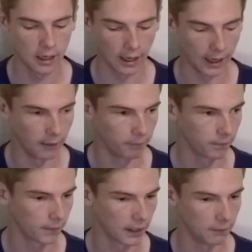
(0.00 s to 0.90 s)

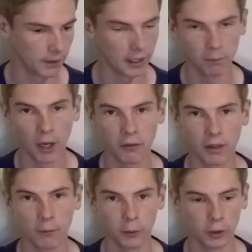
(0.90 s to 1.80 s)
And yeah, both of
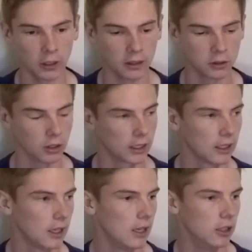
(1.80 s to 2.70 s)
them will do you the trick.
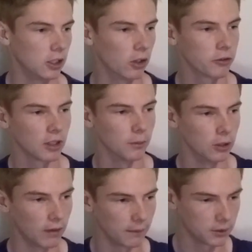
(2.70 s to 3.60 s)
You can also
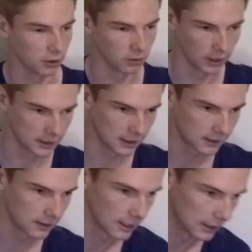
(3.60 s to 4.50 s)
move up to a
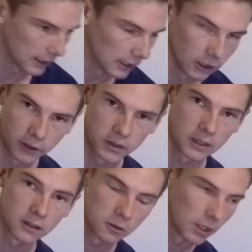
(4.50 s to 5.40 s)
6 to 10 kilo or
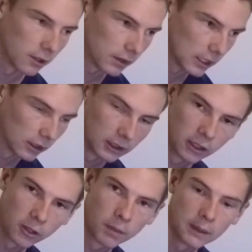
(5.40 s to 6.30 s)
6 to 12 kilo. A
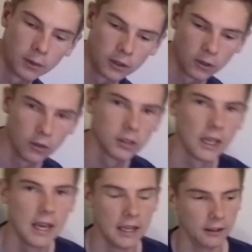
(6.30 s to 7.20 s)
lot of people use,
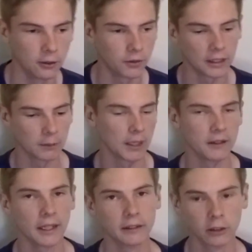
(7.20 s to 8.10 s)
and the good thing
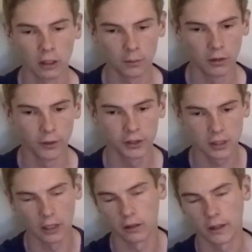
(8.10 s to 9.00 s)
about that, they're a lot more
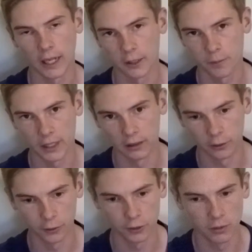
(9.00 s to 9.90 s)
versatile. You can cast bigger
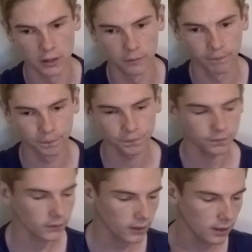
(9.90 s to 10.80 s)
lures with them.
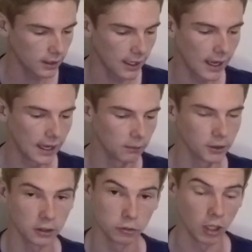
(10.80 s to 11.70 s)

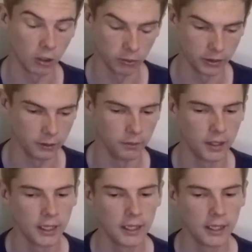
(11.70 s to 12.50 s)
You can troll with them.